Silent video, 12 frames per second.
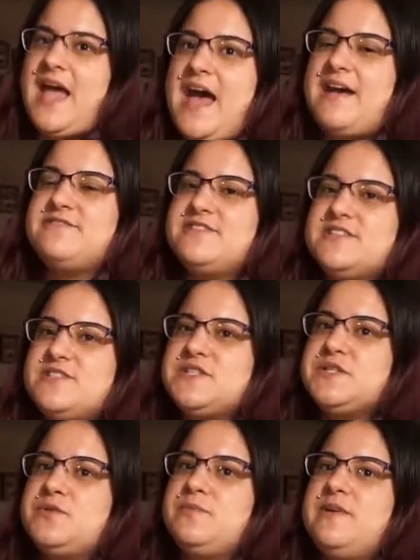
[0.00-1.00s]
Half
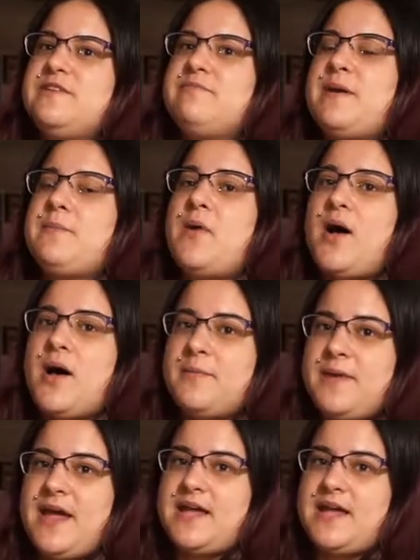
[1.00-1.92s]
sisters would be if my mom had.